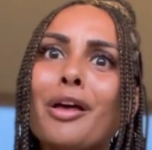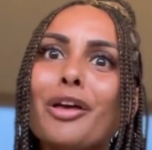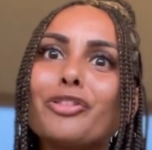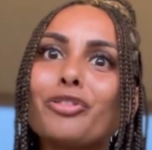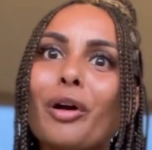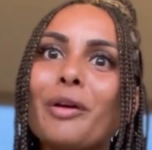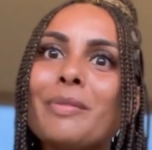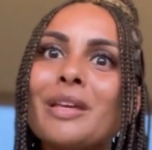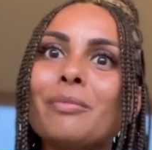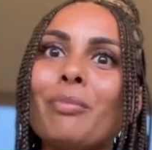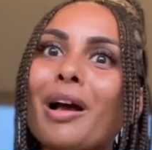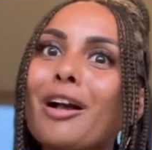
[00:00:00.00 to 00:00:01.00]
Do you know what I
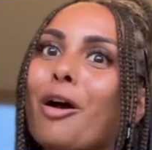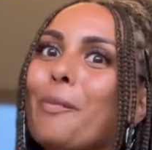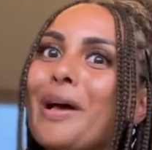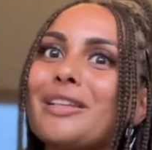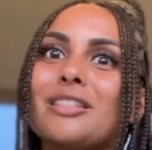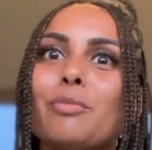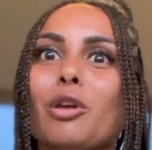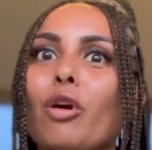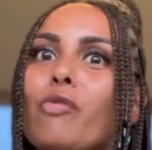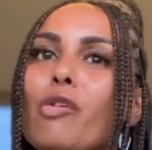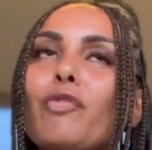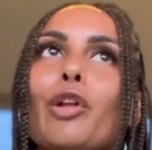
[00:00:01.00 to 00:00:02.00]
mean? My cup has to be
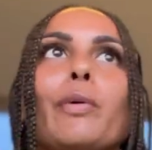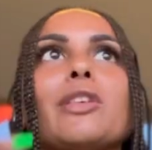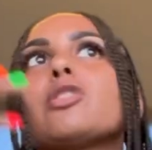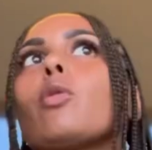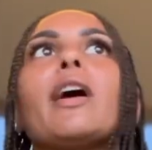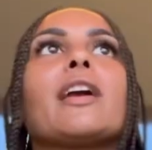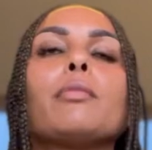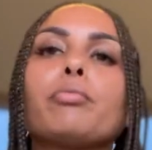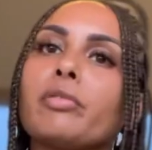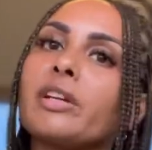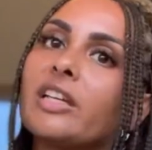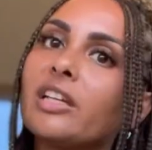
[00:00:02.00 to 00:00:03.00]
overflowing so I can
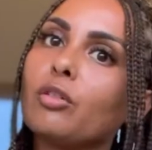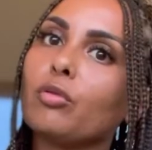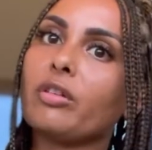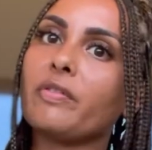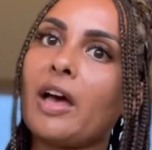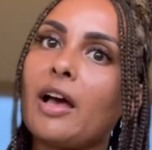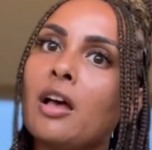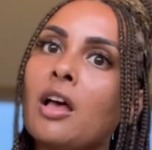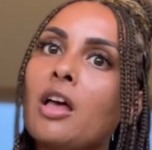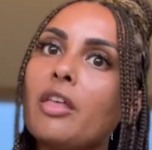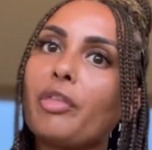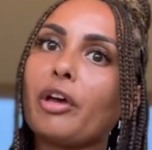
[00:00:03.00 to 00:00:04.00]
bring in all of that
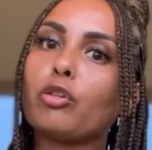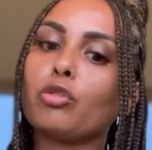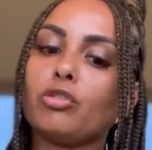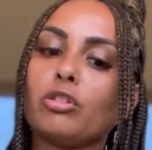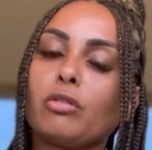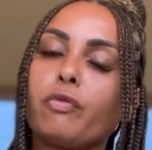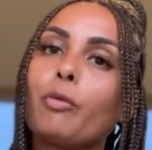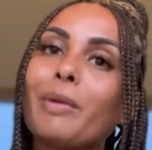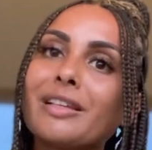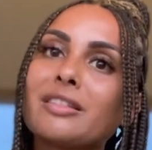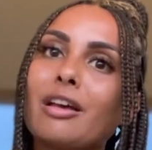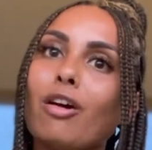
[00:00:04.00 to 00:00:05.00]
goodness for
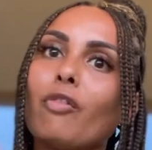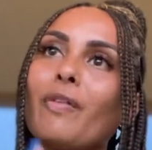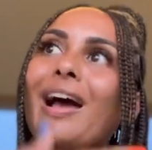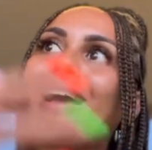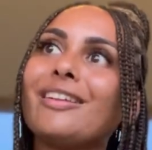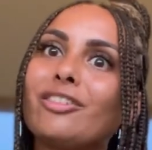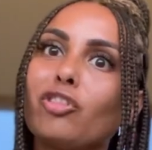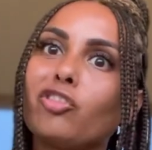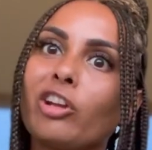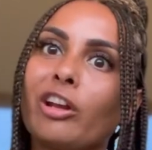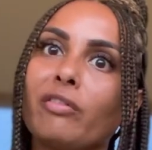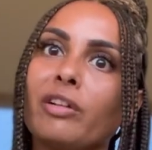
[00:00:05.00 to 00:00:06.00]
myself and to
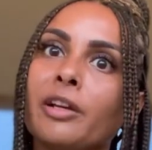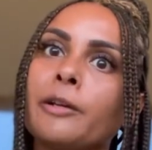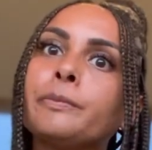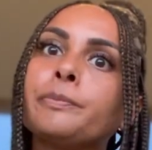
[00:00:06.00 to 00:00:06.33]
share it.